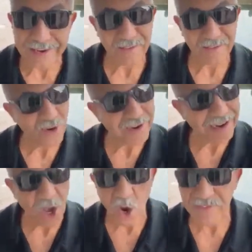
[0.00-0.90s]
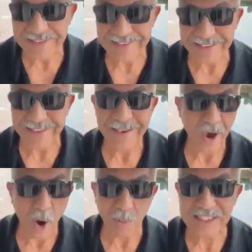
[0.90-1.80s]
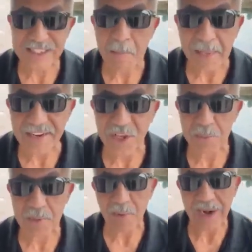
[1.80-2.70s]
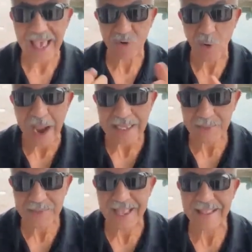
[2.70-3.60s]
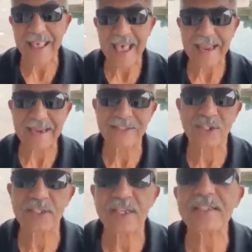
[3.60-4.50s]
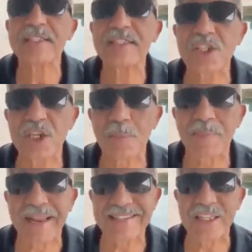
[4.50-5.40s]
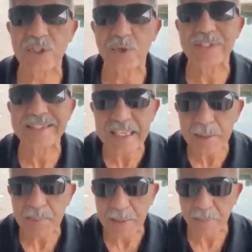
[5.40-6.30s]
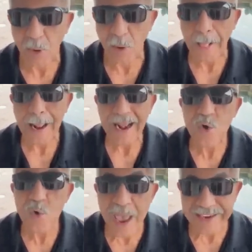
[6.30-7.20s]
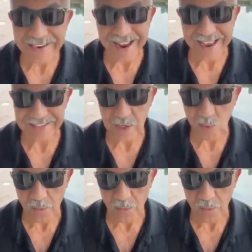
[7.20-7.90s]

in Live Good, and obviously, almost a million people have grasped that. And, and it's just it's, it's such a blessing to see people recognizing